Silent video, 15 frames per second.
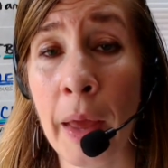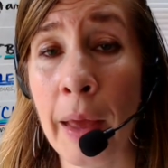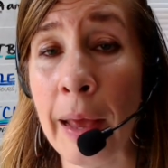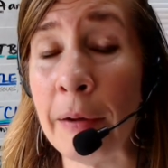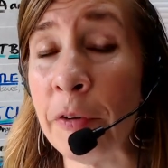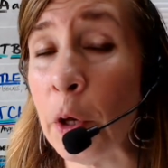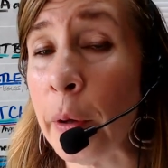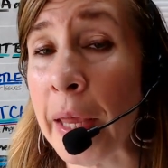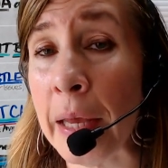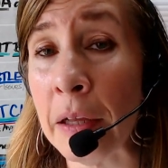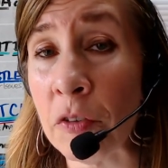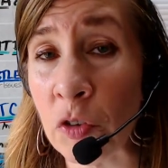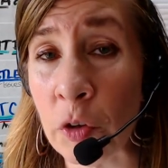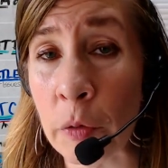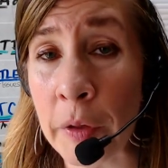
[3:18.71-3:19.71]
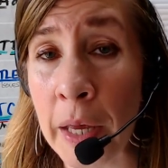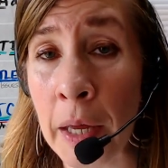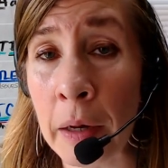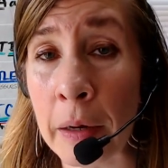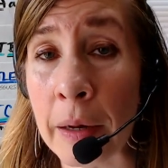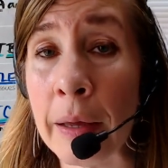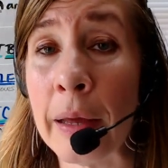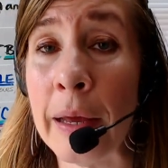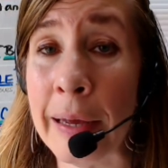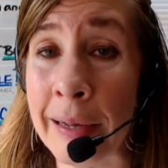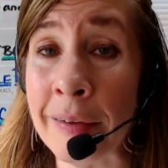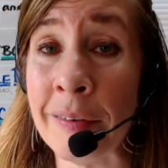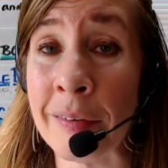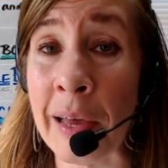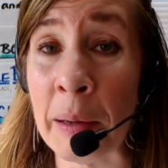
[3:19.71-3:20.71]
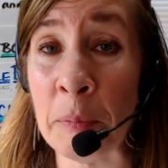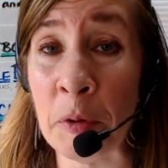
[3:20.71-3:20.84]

If you can't do that, it's time